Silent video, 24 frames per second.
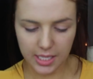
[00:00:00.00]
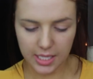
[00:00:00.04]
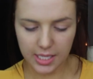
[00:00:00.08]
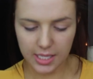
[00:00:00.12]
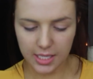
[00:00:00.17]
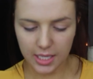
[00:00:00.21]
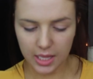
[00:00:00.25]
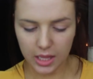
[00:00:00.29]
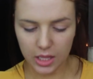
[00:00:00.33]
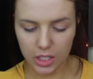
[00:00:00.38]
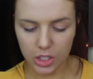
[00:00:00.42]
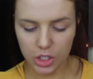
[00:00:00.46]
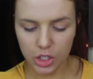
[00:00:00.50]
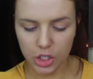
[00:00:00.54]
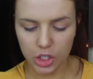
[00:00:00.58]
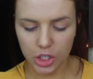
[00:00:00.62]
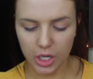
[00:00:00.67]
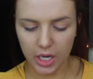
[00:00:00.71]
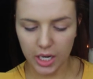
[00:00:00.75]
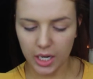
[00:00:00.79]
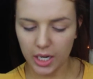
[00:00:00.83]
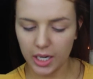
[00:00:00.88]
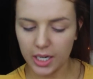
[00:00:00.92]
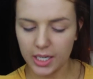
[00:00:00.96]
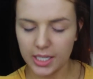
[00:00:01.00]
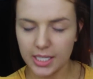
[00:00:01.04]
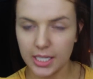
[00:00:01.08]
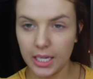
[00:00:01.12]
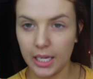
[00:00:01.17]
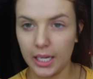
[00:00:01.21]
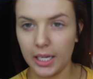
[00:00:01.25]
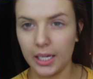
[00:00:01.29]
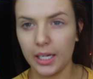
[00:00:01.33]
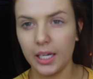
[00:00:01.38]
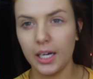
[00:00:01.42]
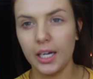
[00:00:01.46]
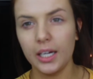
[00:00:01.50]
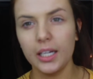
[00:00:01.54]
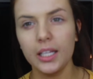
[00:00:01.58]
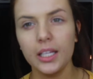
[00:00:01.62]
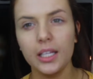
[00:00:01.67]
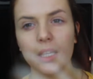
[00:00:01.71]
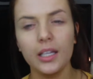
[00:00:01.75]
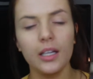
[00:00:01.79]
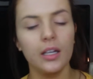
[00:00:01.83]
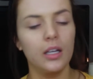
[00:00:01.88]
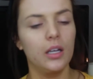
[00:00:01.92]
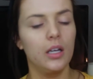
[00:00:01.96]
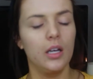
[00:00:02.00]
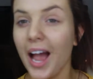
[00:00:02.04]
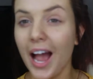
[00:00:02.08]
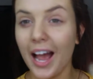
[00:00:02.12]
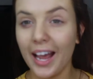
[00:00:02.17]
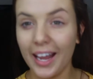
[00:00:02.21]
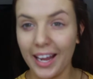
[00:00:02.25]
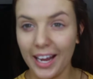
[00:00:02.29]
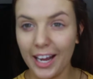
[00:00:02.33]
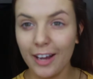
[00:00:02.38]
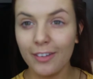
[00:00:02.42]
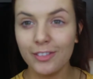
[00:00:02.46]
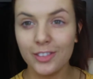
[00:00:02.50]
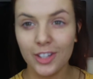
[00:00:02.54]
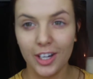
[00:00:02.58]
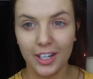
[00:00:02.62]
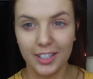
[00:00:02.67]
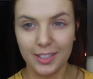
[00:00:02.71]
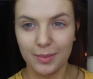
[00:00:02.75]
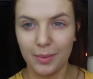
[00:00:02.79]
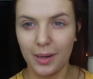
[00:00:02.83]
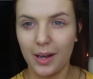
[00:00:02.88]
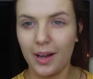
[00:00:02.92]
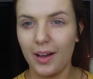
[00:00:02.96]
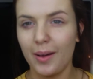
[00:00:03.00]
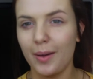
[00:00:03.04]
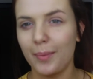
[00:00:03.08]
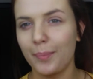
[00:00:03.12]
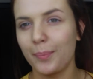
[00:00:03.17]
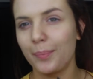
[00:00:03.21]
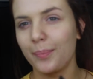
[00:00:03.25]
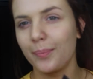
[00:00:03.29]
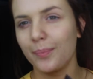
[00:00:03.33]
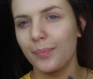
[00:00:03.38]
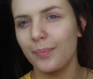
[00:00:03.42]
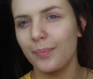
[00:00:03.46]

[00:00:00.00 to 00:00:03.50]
is in the shade Tan Honey. I have talked about